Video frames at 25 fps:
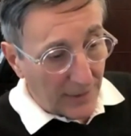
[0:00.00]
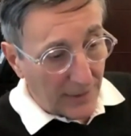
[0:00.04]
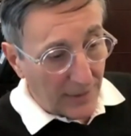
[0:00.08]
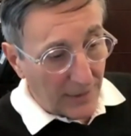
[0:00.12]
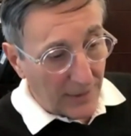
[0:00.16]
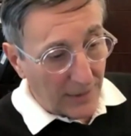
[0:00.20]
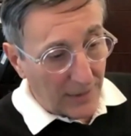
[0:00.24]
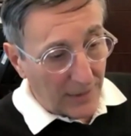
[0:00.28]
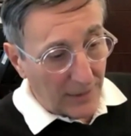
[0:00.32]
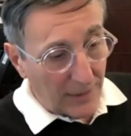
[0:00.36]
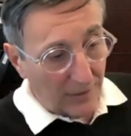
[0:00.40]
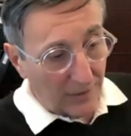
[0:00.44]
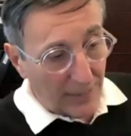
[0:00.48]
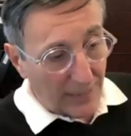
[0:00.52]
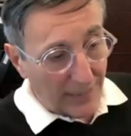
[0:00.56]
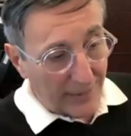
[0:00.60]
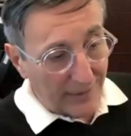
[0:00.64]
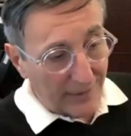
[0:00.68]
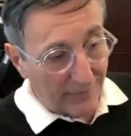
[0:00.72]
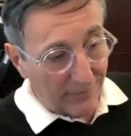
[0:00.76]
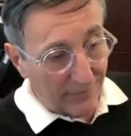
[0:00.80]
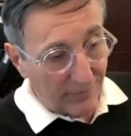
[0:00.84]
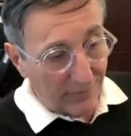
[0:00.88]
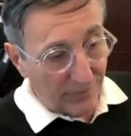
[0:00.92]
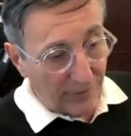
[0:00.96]

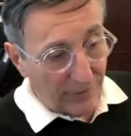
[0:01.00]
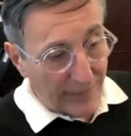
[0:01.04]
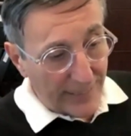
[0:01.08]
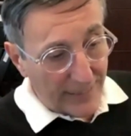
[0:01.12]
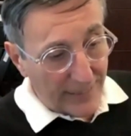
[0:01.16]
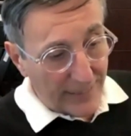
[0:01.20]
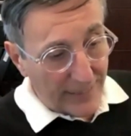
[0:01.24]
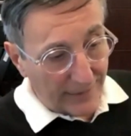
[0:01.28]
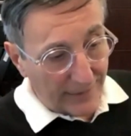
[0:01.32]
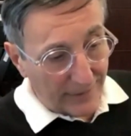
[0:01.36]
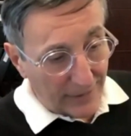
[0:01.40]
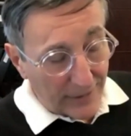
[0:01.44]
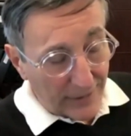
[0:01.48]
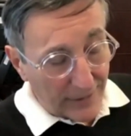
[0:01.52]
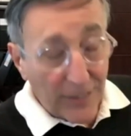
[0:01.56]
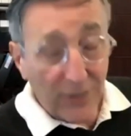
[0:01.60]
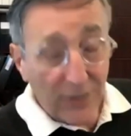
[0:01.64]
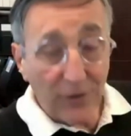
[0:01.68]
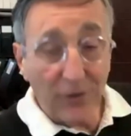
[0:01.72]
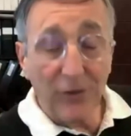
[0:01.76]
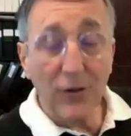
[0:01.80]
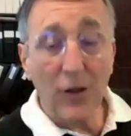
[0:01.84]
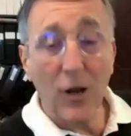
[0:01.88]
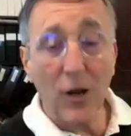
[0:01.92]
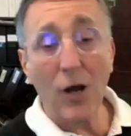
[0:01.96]
I think that there
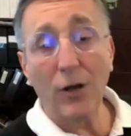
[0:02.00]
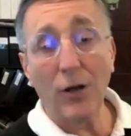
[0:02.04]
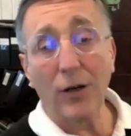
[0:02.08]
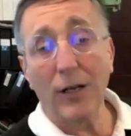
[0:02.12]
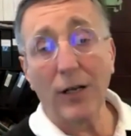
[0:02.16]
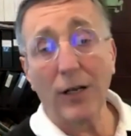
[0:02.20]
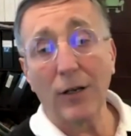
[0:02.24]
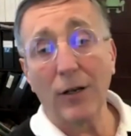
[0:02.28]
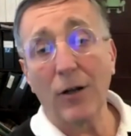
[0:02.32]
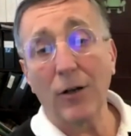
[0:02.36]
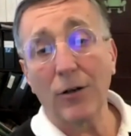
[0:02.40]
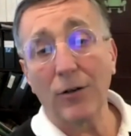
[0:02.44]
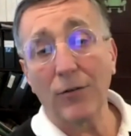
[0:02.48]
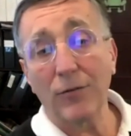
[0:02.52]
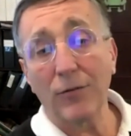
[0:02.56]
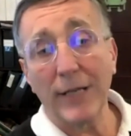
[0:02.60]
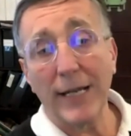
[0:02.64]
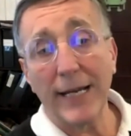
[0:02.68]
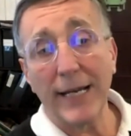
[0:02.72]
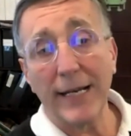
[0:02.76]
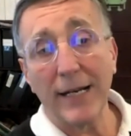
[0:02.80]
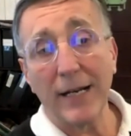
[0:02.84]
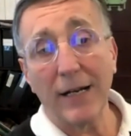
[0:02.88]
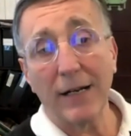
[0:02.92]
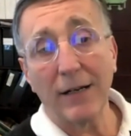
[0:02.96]
is not a lot of
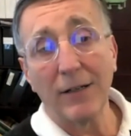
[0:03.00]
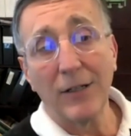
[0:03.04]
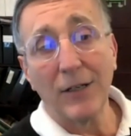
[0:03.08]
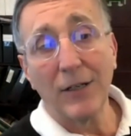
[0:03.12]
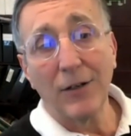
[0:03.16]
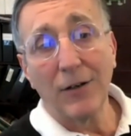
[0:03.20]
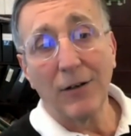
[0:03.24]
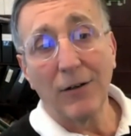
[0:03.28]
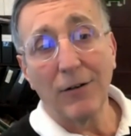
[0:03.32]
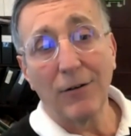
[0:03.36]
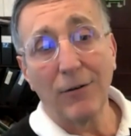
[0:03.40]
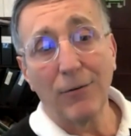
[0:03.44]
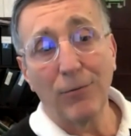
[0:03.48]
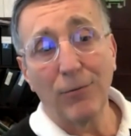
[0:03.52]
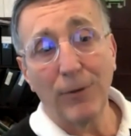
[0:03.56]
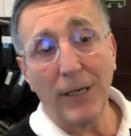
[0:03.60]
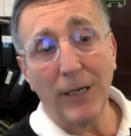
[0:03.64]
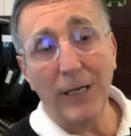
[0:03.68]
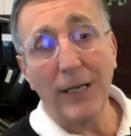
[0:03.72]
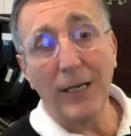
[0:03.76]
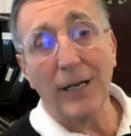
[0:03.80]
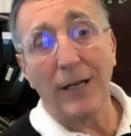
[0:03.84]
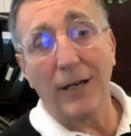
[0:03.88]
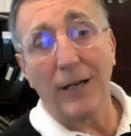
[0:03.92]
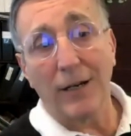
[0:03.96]
data
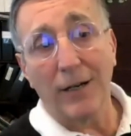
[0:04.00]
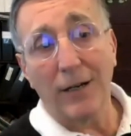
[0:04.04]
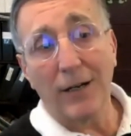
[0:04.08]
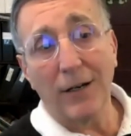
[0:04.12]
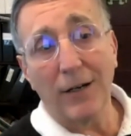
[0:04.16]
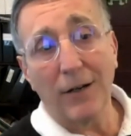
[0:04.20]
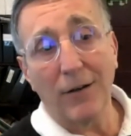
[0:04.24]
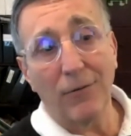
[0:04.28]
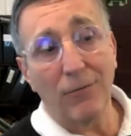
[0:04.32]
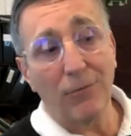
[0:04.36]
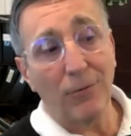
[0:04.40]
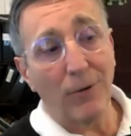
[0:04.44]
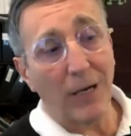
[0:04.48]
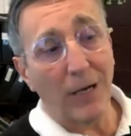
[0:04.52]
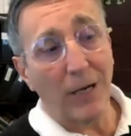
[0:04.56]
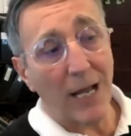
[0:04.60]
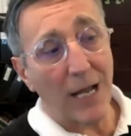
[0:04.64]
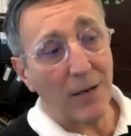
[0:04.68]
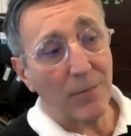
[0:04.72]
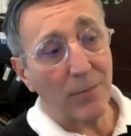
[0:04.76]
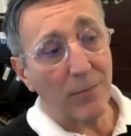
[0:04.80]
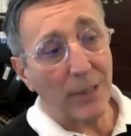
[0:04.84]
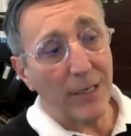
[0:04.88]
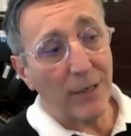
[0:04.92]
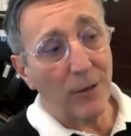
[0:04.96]
really
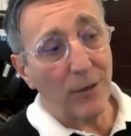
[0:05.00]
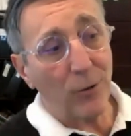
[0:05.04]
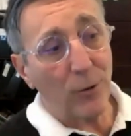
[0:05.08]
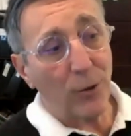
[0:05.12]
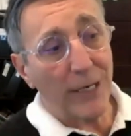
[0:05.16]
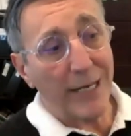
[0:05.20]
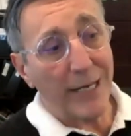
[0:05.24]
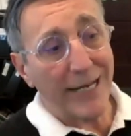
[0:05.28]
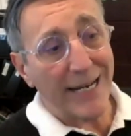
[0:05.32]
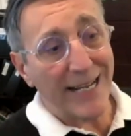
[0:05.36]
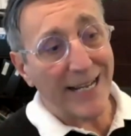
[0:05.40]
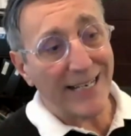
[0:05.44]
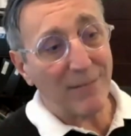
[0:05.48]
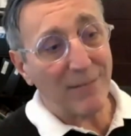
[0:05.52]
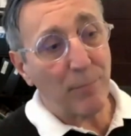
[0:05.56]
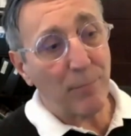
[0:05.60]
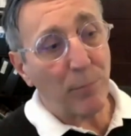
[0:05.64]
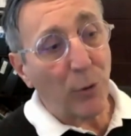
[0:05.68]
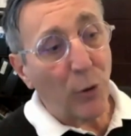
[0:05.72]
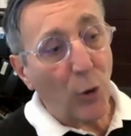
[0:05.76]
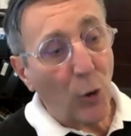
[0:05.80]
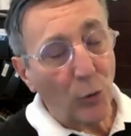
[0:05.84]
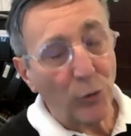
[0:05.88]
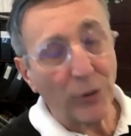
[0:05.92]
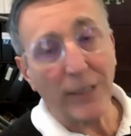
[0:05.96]
reliably looking at
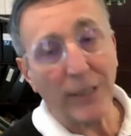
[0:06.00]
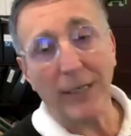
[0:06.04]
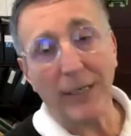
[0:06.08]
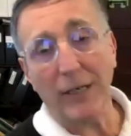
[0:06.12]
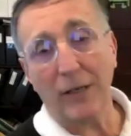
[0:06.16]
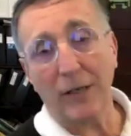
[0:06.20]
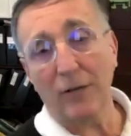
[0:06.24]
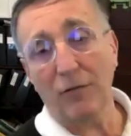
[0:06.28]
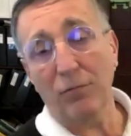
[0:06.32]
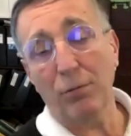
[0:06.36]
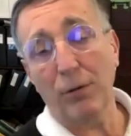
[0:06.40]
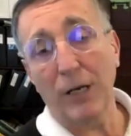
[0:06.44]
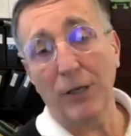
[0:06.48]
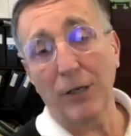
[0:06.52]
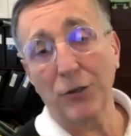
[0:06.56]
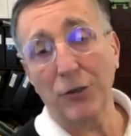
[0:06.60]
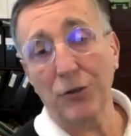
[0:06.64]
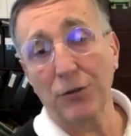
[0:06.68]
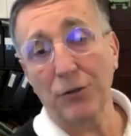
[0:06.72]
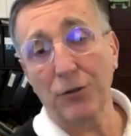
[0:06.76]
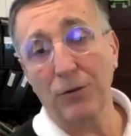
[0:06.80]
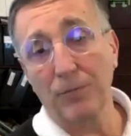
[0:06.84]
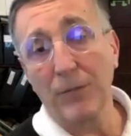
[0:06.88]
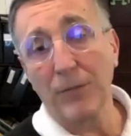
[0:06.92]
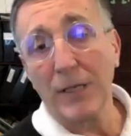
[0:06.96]
protein
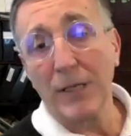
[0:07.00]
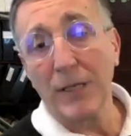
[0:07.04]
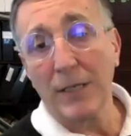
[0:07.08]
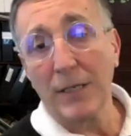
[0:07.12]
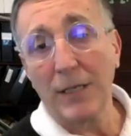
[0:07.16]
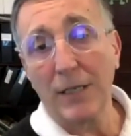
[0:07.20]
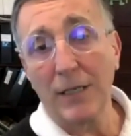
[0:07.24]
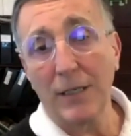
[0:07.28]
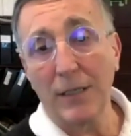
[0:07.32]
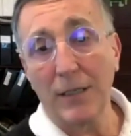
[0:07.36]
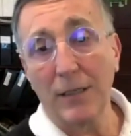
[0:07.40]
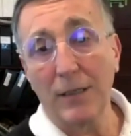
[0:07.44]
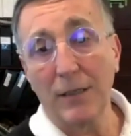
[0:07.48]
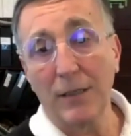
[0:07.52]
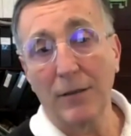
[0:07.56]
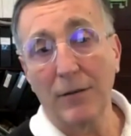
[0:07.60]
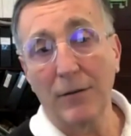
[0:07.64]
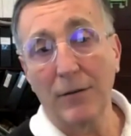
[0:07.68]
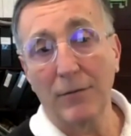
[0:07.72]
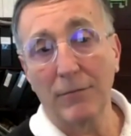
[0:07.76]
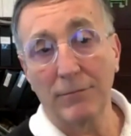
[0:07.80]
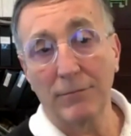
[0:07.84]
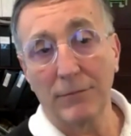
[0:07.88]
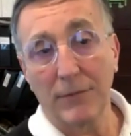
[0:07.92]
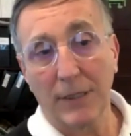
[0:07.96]
expression.
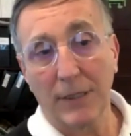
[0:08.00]
Alba,